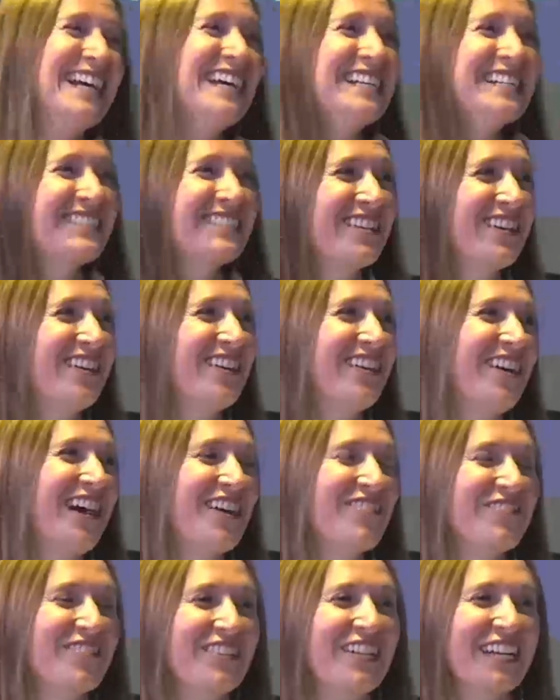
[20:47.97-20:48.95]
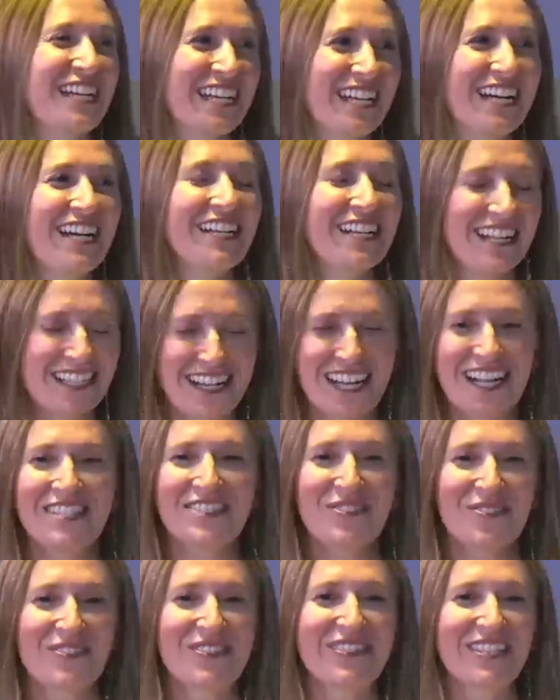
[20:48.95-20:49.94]
So I feel like I
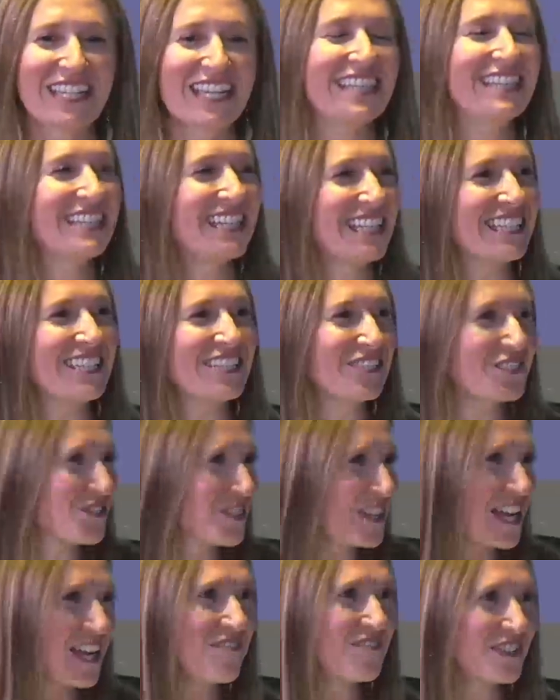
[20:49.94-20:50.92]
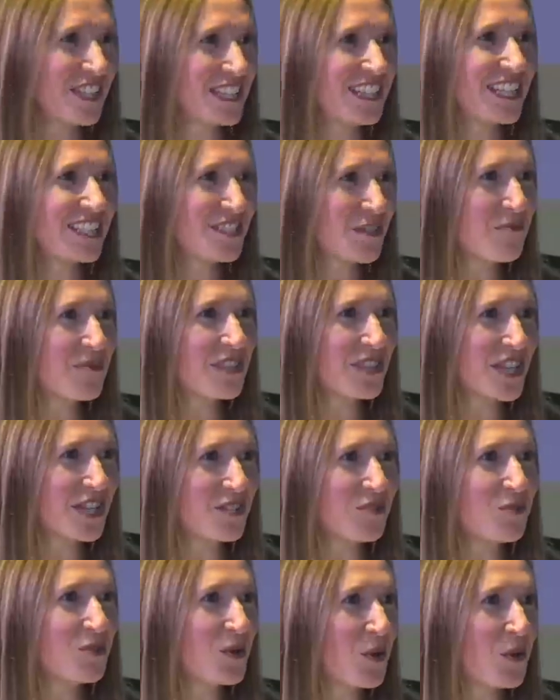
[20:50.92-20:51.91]
totally get that. That's right. I feel like that's something that
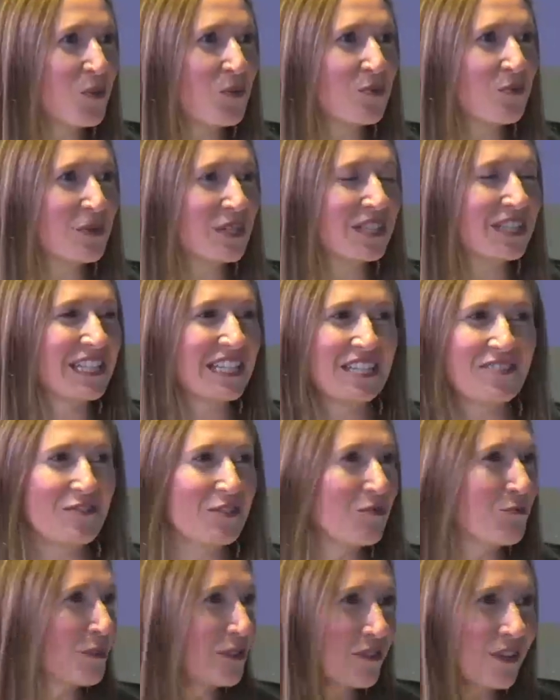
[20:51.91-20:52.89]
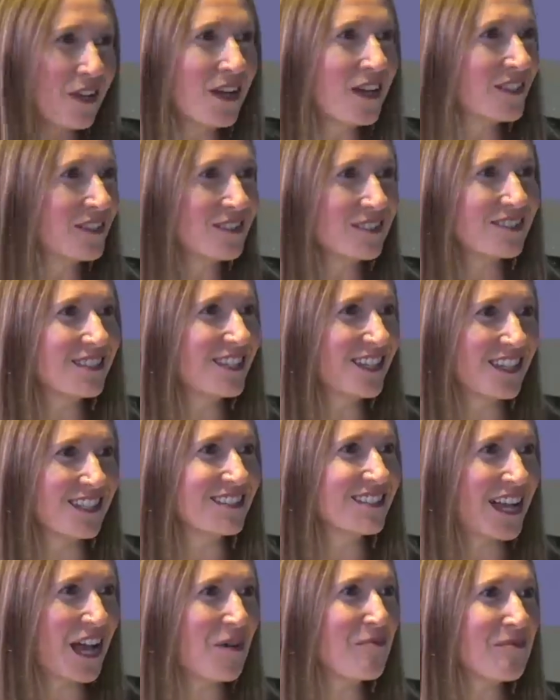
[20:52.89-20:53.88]
you don't really even realize is
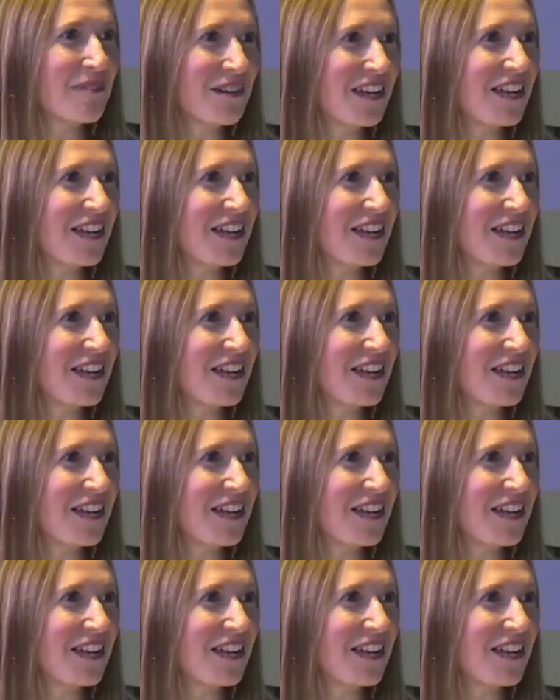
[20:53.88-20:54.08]
happening.